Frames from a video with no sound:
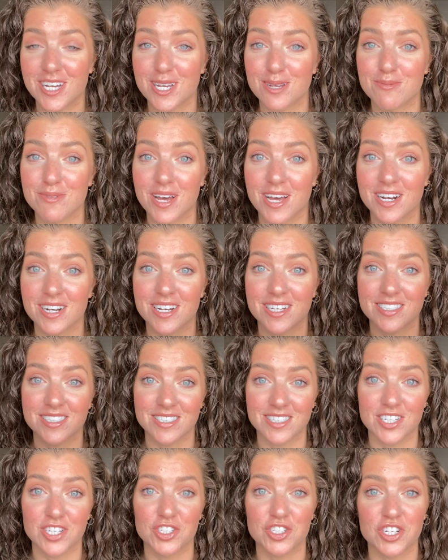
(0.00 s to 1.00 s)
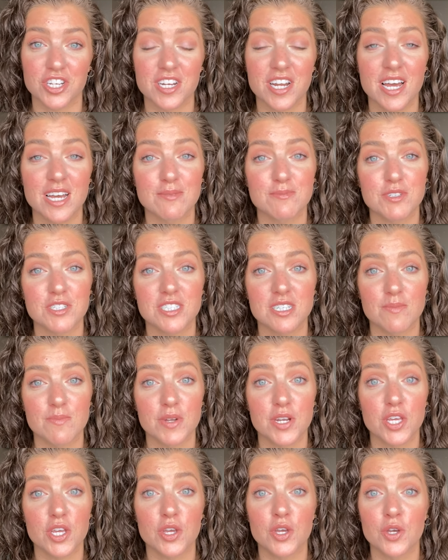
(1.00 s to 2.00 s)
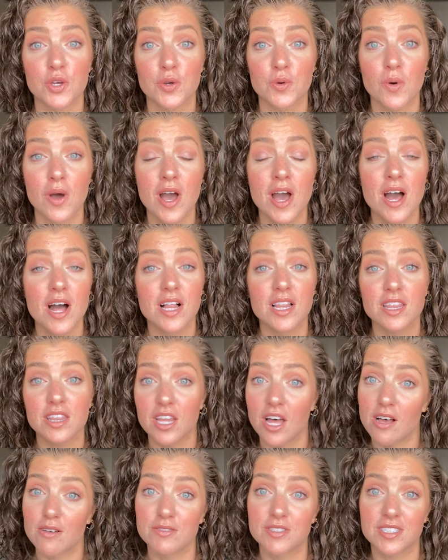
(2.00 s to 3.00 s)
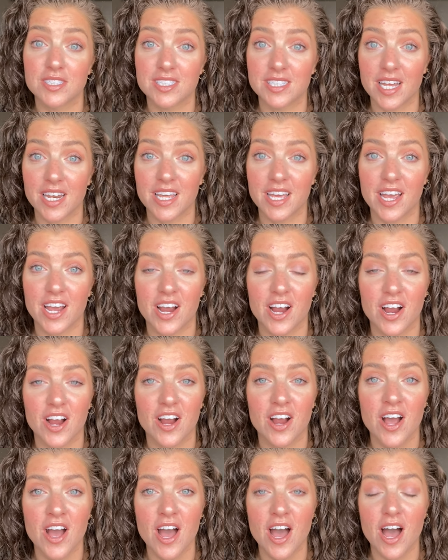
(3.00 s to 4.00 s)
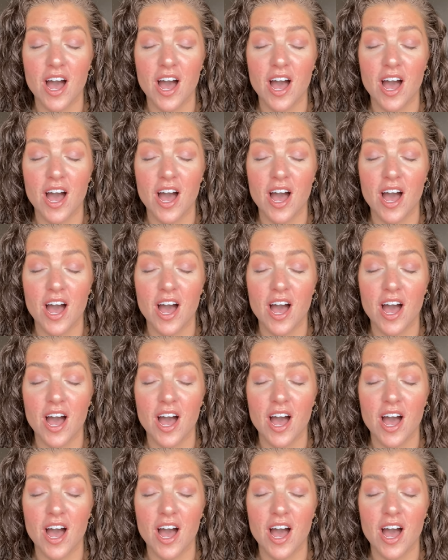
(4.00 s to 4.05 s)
I am not an esthetician. I am just somebody who loves skincare.